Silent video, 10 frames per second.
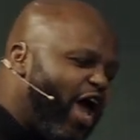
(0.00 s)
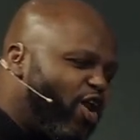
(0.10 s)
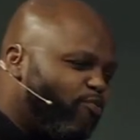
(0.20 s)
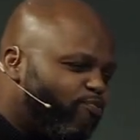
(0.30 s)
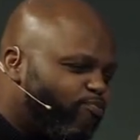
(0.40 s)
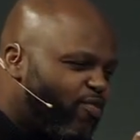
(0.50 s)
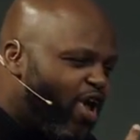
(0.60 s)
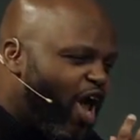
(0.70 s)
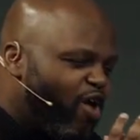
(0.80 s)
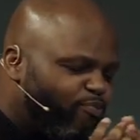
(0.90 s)
and,
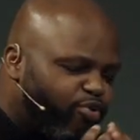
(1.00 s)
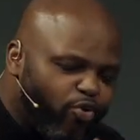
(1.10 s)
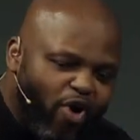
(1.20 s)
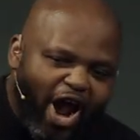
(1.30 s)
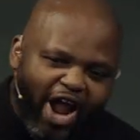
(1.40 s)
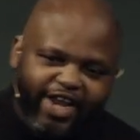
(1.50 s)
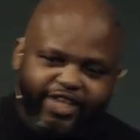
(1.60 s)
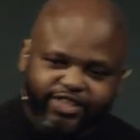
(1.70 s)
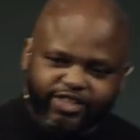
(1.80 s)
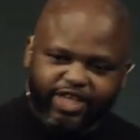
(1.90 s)
and
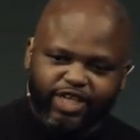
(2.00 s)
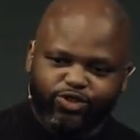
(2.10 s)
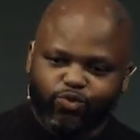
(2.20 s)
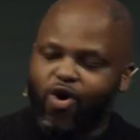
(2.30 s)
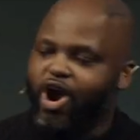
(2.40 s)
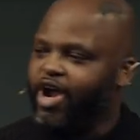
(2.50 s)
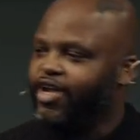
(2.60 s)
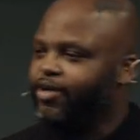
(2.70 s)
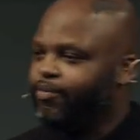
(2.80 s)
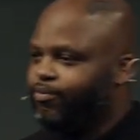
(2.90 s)
prize his word.
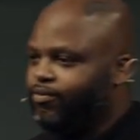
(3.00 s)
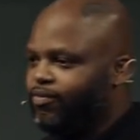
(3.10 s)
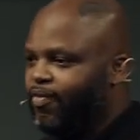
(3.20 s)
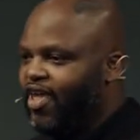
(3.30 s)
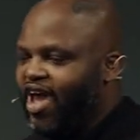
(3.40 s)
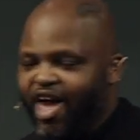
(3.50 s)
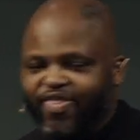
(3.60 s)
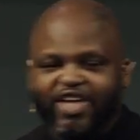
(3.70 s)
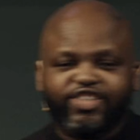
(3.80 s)
And that's